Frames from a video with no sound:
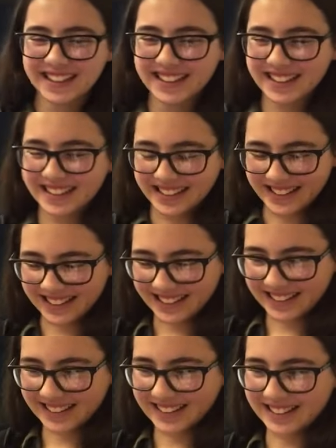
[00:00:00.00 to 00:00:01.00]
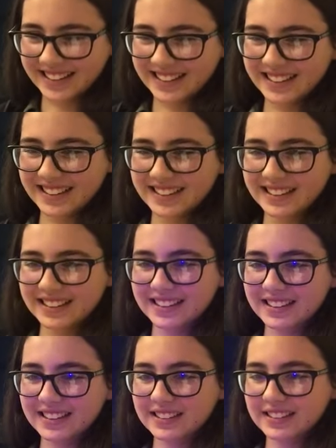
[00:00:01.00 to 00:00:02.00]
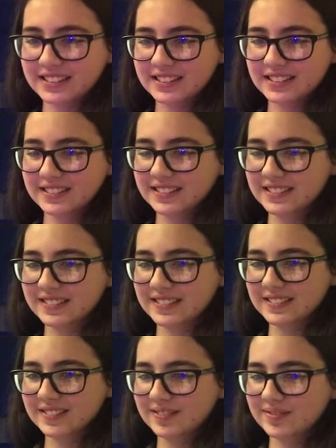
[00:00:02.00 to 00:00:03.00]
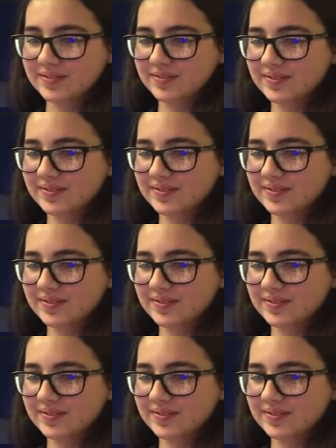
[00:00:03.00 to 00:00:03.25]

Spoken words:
(silence)